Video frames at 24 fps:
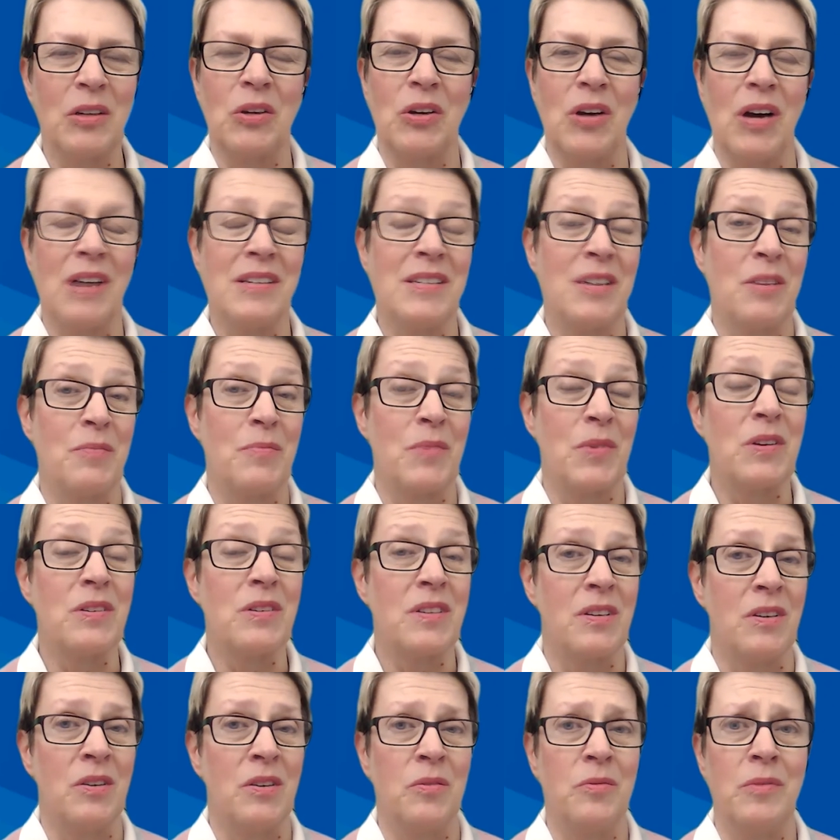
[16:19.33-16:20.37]

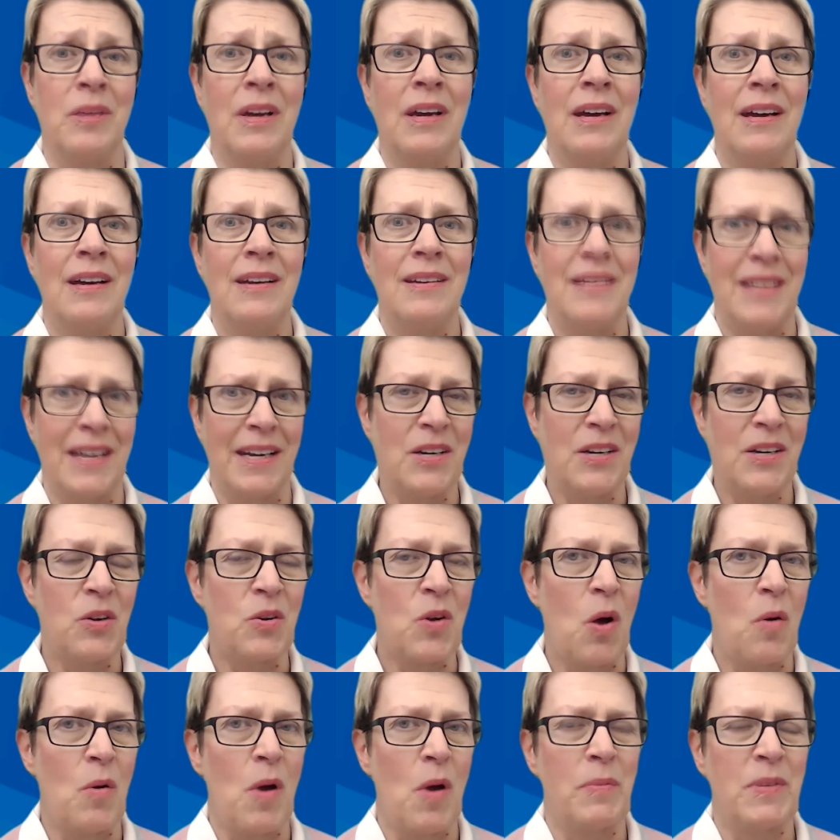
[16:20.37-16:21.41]
customers who didn't
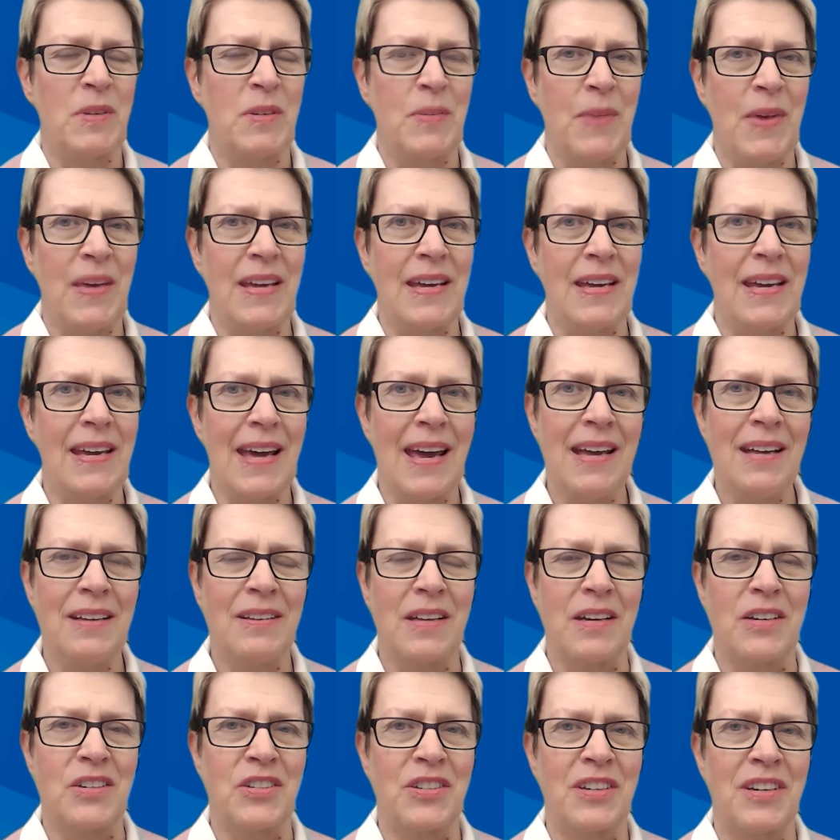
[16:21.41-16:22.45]
grow up speaking
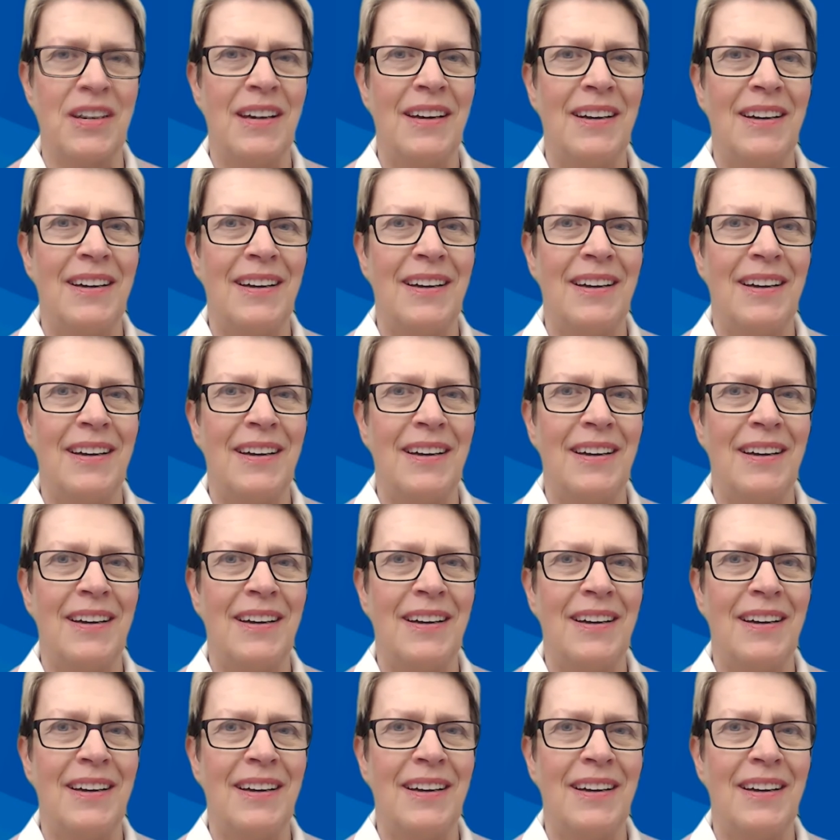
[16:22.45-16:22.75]
English.